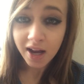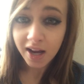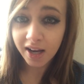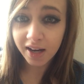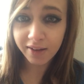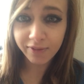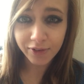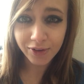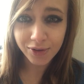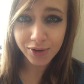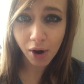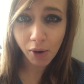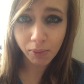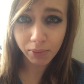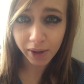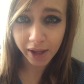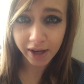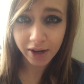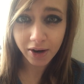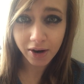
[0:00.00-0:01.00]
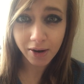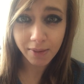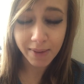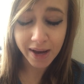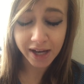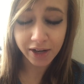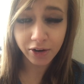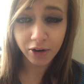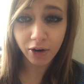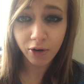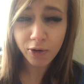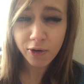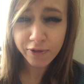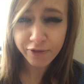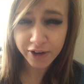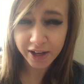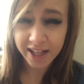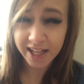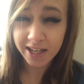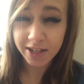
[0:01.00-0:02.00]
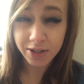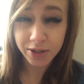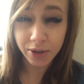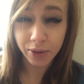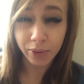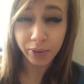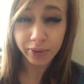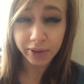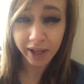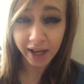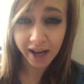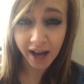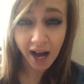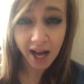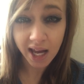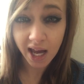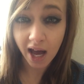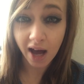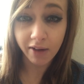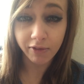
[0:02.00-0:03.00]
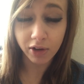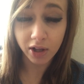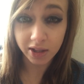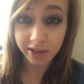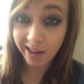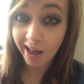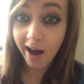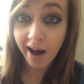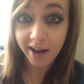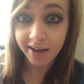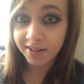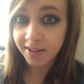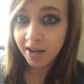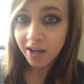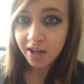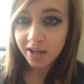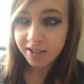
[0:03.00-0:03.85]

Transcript: and if you don't play your commander, or forget to, like I have a lot,